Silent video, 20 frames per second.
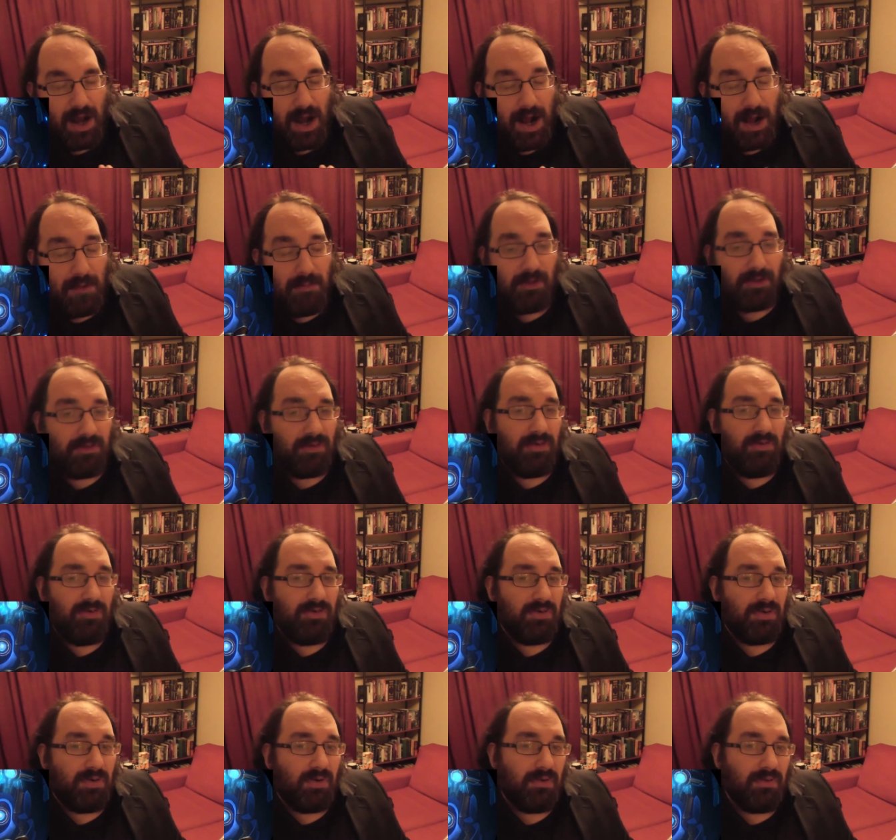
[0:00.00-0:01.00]
I'm not too
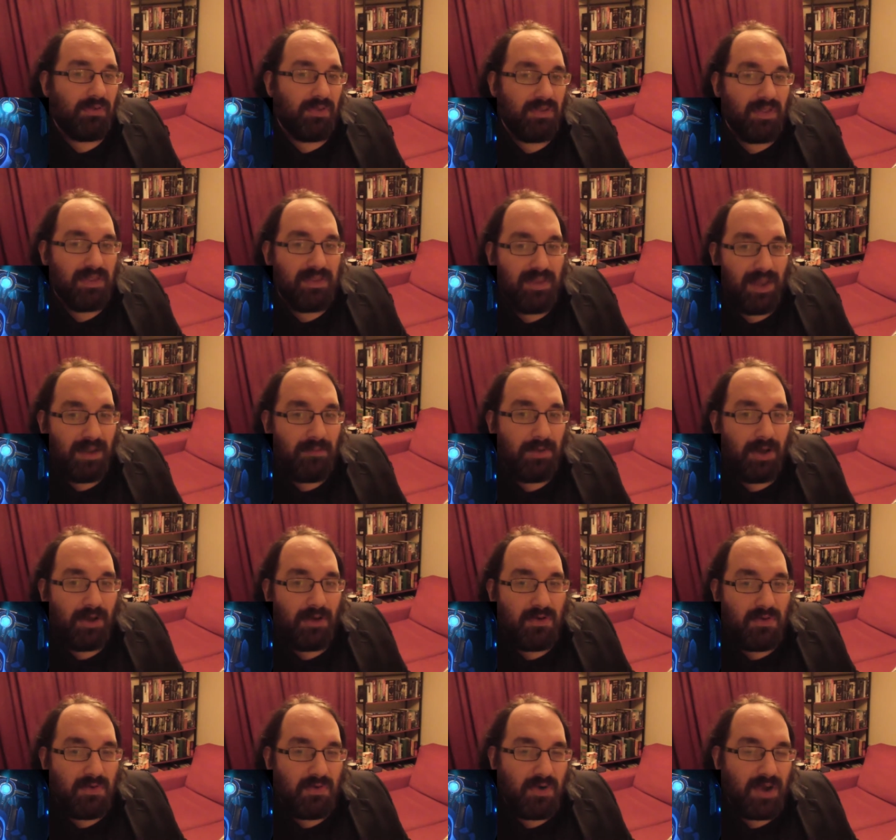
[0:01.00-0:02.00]
sure that the
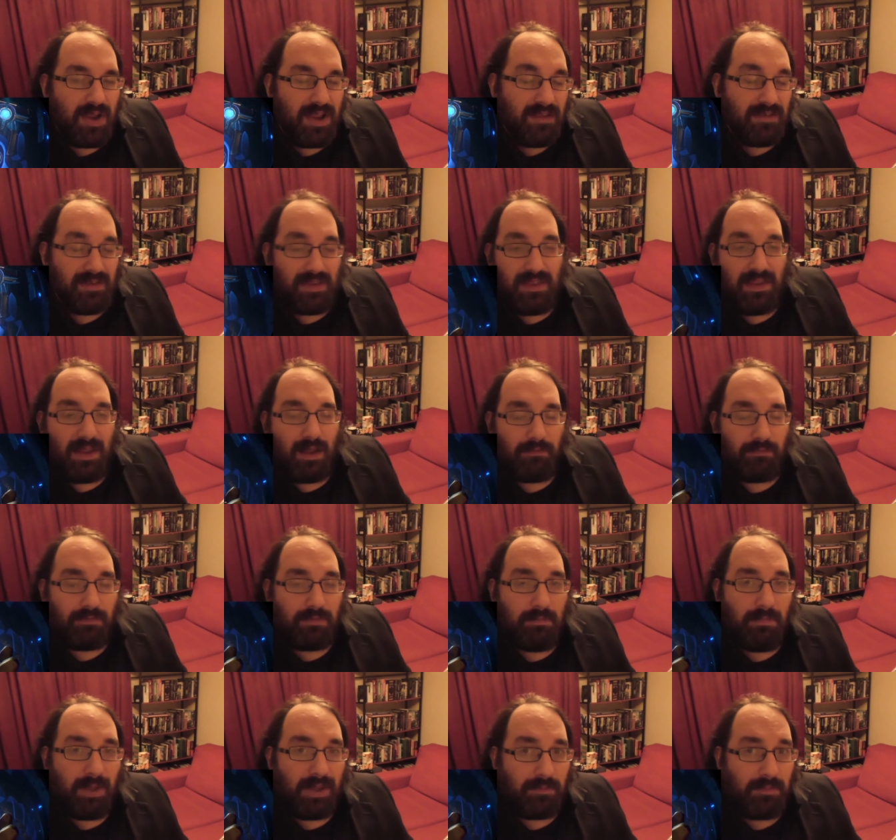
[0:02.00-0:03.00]
demo is enough
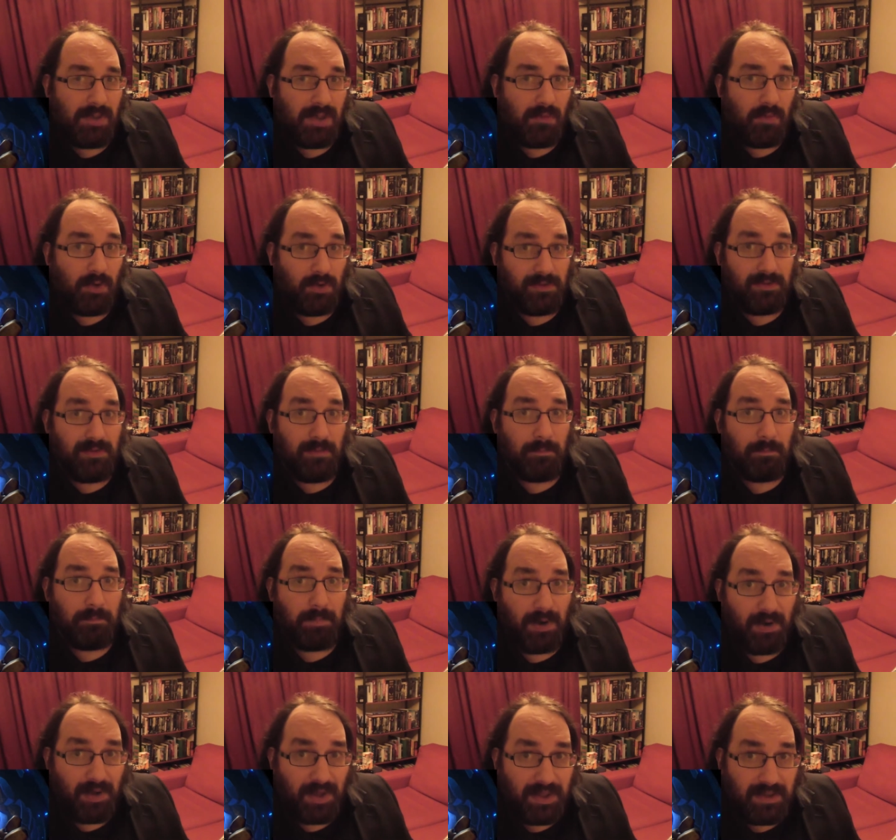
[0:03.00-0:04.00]
to make me want to
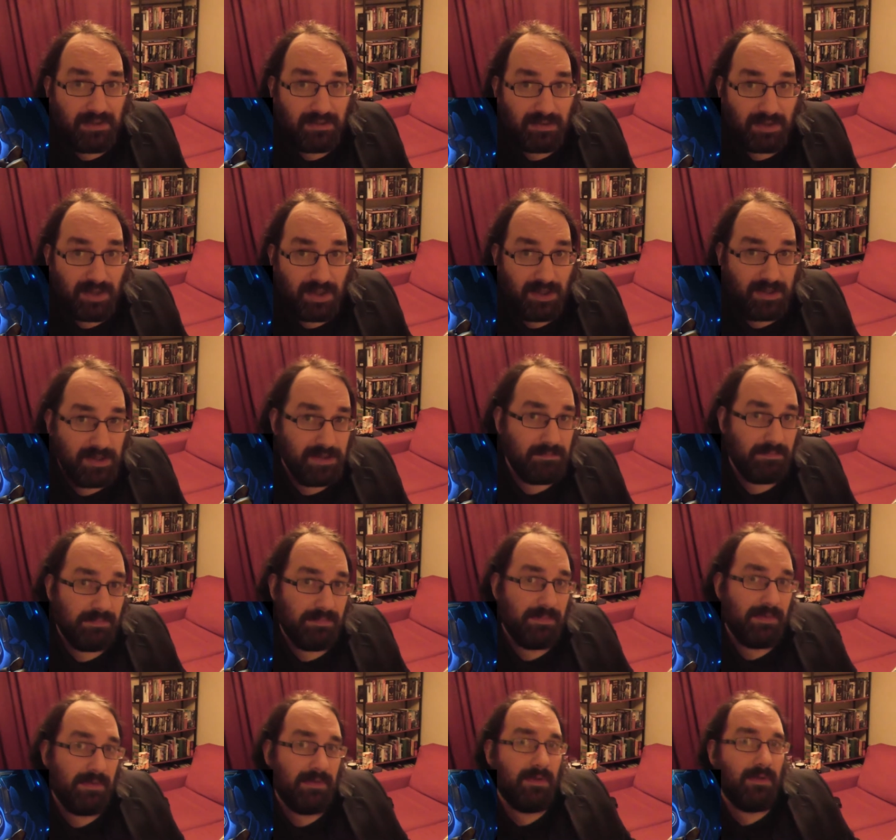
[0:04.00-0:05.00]
buy the game.